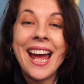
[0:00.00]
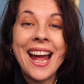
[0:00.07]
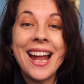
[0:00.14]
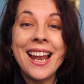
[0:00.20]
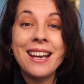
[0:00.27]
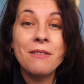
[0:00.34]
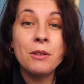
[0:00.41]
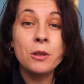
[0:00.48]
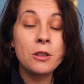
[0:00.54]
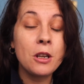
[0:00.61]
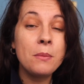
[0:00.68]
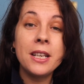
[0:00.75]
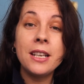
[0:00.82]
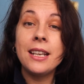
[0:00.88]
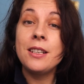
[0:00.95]
And I've also
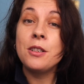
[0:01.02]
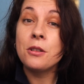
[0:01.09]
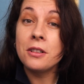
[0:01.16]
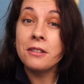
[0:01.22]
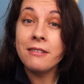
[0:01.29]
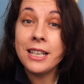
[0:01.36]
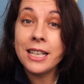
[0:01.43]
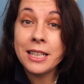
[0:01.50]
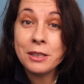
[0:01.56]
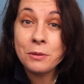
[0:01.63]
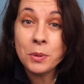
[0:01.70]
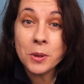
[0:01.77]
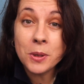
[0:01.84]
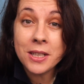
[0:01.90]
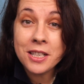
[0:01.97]
been enjoying reading
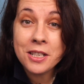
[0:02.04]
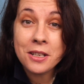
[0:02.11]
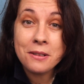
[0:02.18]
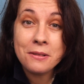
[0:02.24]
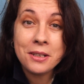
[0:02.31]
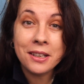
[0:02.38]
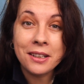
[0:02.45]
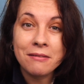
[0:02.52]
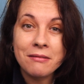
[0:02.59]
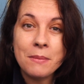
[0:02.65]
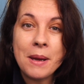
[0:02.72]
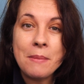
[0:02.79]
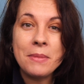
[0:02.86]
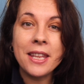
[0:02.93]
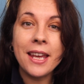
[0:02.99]
Sporting Shooter.
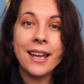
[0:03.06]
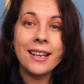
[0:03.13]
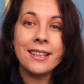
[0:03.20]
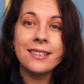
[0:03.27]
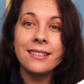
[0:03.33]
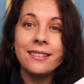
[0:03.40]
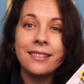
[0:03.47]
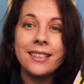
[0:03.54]
Remember that?